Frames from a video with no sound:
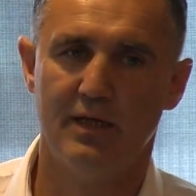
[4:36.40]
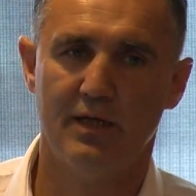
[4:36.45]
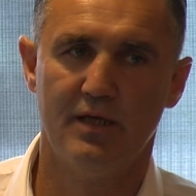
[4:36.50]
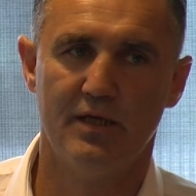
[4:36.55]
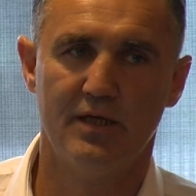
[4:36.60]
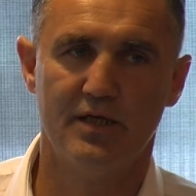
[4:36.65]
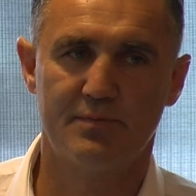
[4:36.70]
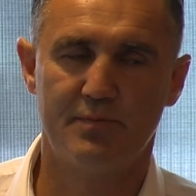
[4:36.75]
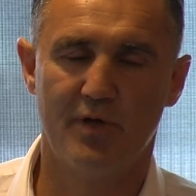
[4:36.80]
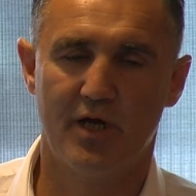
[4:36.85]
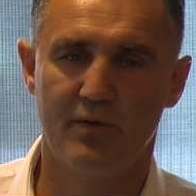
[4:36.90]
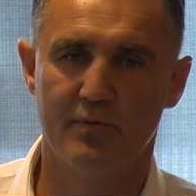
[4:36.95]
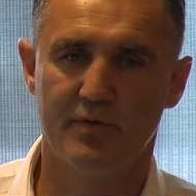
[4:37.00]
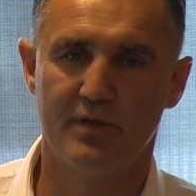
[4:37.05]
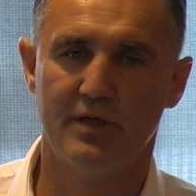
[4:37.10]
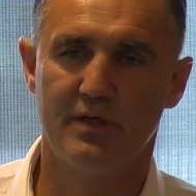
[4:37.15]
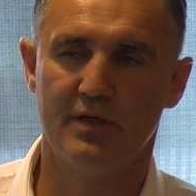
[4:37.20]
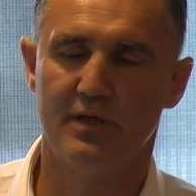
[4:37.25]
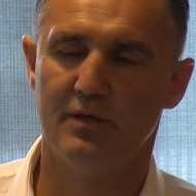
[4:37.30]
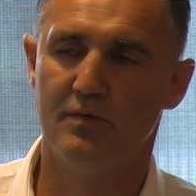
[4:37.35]
He sparred with
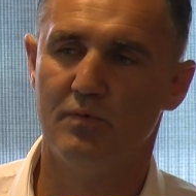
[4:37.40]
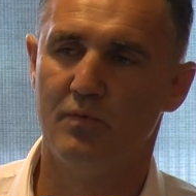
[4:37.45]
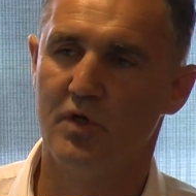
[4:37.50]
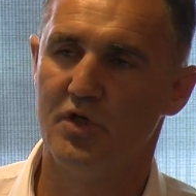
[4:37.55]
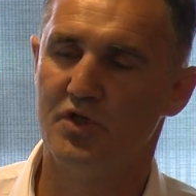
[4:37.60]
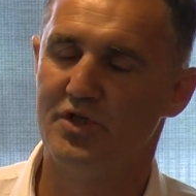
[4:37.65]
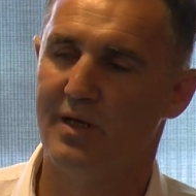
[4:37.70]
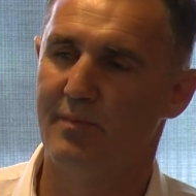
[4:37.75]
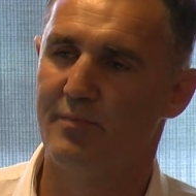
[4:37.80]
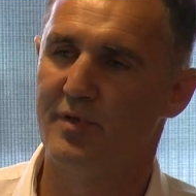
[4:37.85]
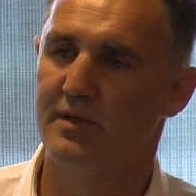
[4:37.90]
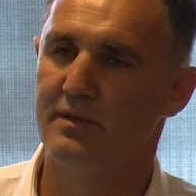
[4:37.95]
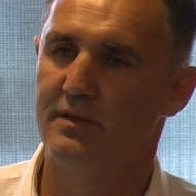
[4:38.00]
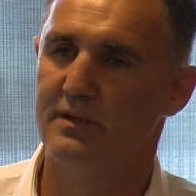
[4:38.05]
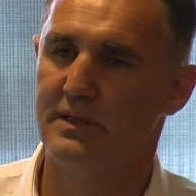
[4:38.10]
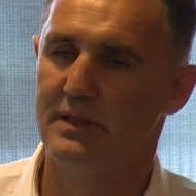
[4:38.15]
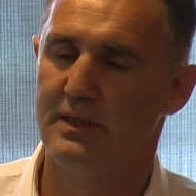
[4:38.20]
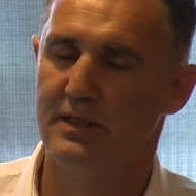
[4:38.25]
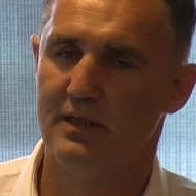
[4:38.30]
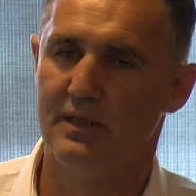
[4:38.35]
the world champion
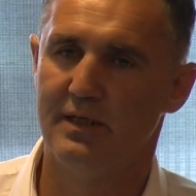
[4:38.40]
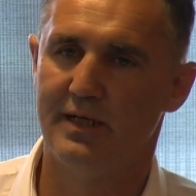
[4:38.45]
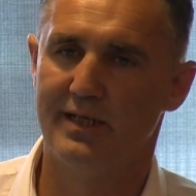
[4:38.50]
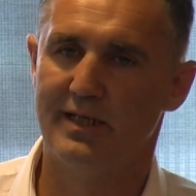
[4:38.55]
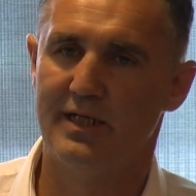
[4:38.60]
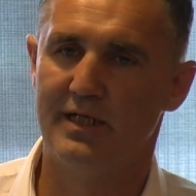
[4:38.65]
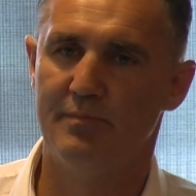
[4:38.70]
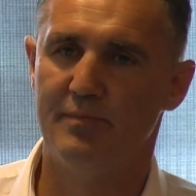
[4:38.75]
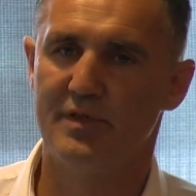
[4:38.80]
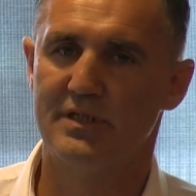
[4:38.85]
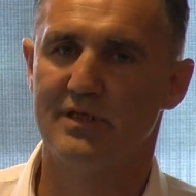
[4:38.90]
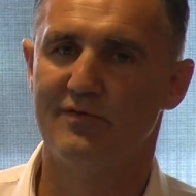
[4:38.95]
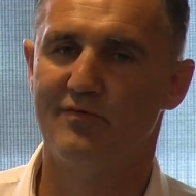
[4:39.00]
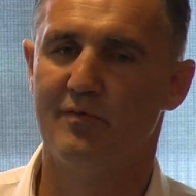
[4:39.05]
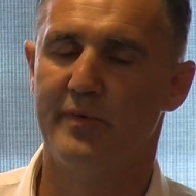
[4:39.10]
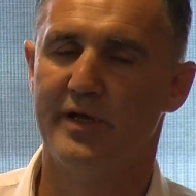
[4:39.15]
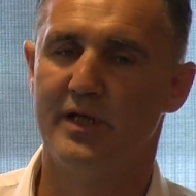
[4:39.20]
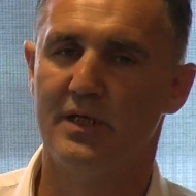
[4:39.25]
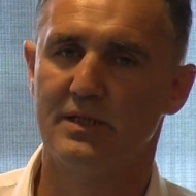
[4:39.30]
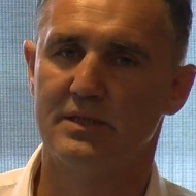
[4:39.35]
and the Olympic silver
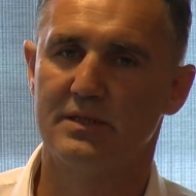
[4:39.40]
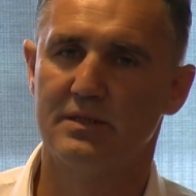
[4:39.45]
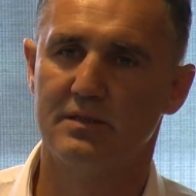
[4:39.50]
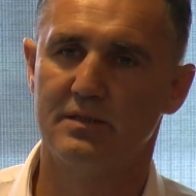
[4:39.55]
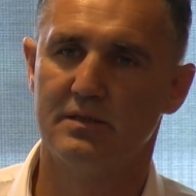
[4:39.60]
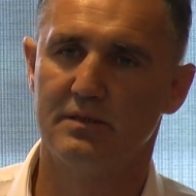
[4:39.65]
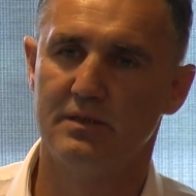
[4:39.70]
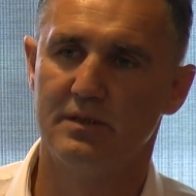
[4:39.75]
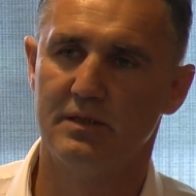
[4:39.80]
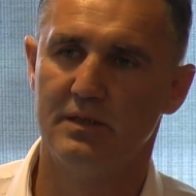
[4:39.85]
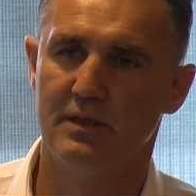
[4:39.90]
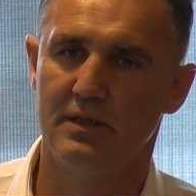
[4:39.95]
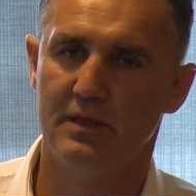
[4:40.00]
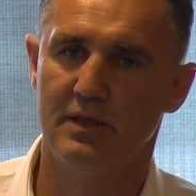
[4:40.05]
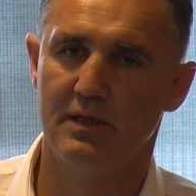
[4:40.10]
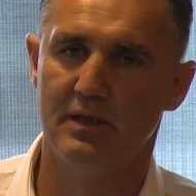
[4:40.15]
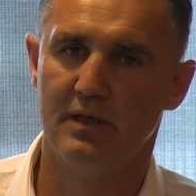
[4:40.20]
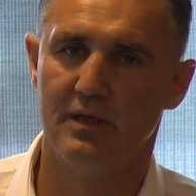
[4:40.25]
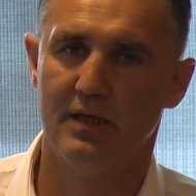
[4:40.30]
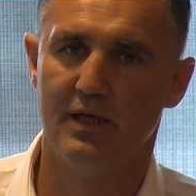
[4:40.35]
medalist,
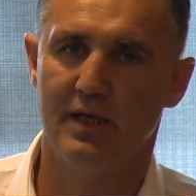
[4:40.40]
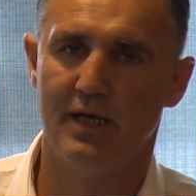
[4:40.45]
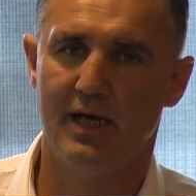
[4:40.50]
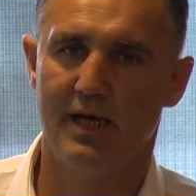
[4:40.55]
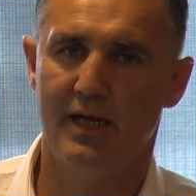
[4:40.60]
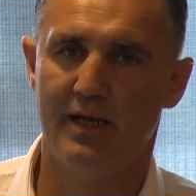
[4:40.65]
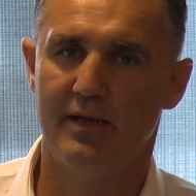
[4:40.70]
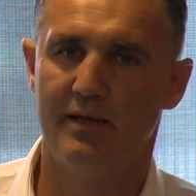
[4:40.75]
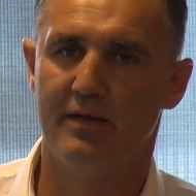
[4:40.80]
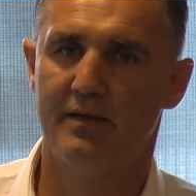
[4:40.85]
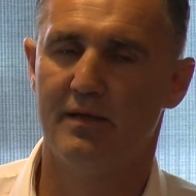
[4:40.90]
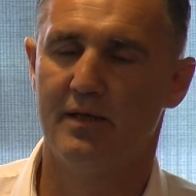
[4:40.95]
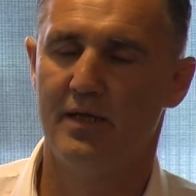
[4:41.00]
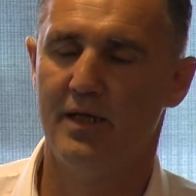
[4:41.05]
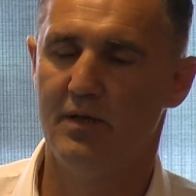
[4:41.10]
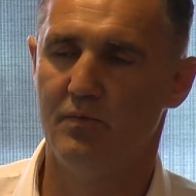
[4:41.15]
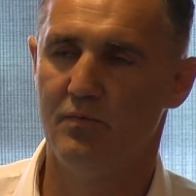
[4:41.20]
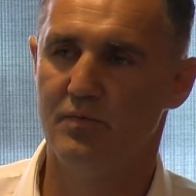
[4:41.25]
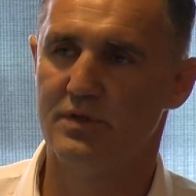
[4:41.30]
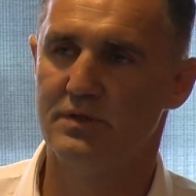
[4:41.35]
and
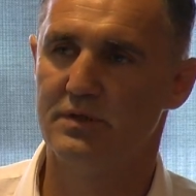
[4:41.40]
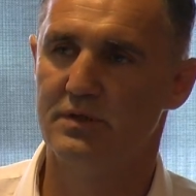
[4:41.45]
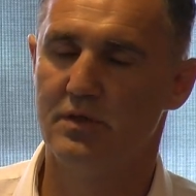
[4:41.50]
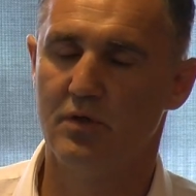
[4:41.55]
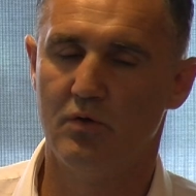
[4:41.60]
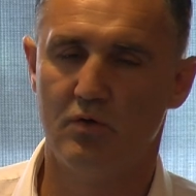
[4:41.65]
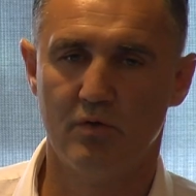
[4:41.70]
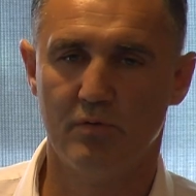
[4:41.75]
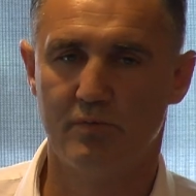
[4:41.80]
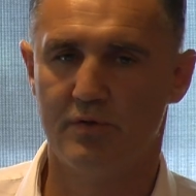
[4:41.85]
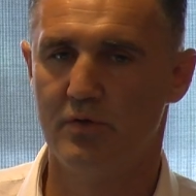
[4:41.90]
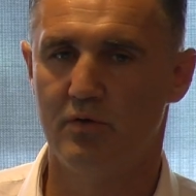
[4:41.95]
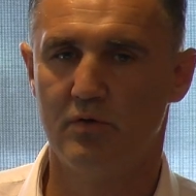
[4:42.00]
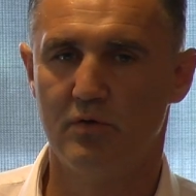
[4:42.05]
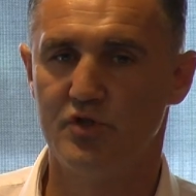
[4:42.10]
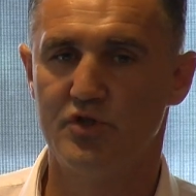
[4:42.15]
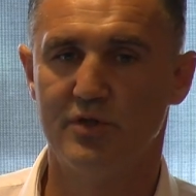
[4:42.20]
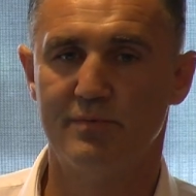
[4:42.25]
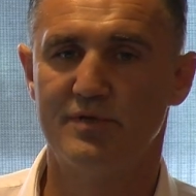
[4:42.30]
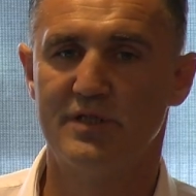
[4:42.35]
the
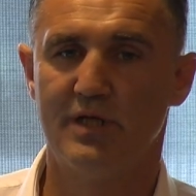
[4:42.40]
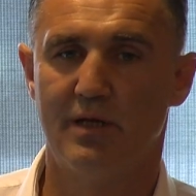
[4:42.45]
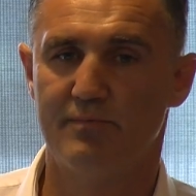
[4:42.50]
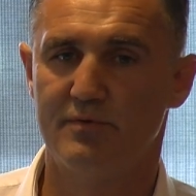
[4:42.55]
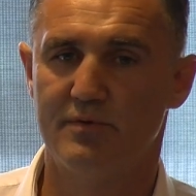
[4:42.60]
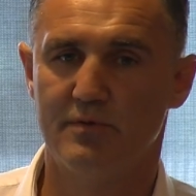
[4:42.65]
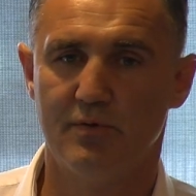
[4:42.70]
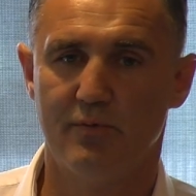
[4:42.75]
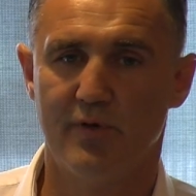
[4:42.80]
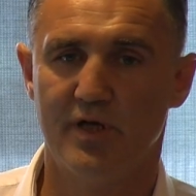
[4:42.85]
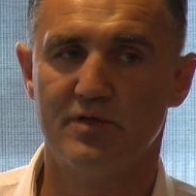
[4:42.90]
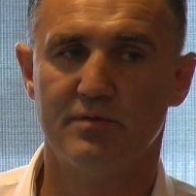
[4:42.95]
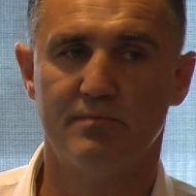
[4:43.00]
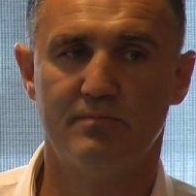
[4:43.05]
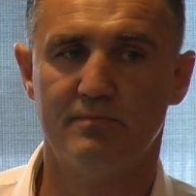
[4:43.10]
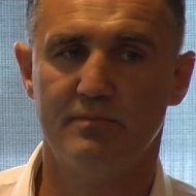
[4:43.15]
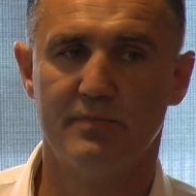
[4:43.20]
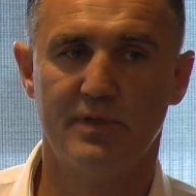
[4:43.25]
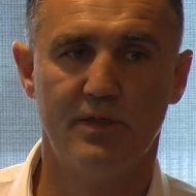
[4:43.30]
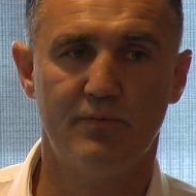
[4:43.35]
whole gym stopped to watch him.
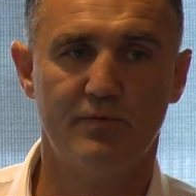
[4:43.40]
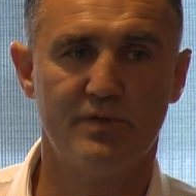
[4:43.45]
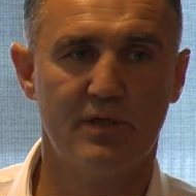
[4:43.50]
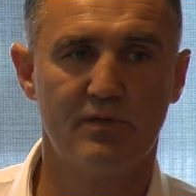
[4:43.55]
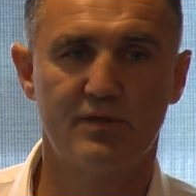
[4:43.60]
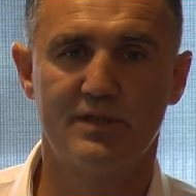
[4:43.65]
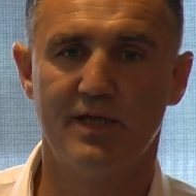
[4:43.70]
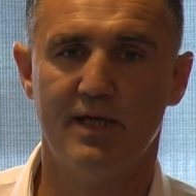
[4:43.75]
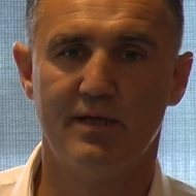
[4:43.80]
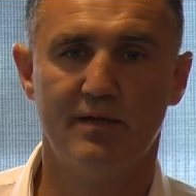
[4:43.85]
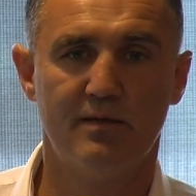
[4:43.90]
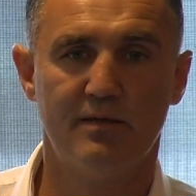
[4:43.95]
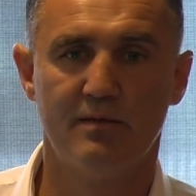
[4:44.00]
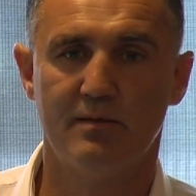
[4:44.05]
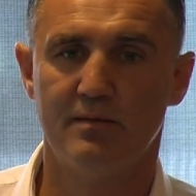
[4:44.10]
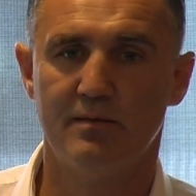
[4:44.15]
He was outstanding,